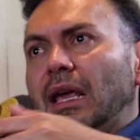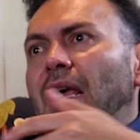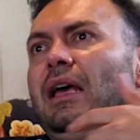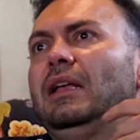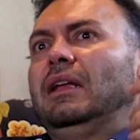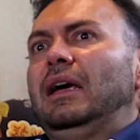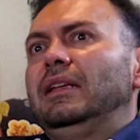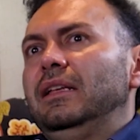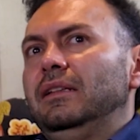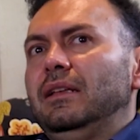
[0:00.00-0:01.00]
And
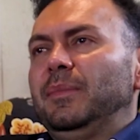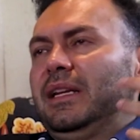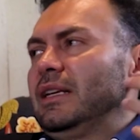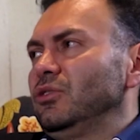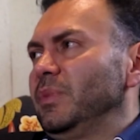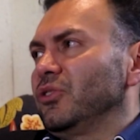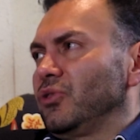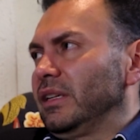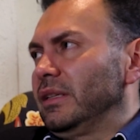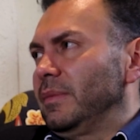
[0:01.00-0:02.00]
it has to be
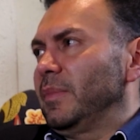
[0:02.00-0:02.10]
attractive.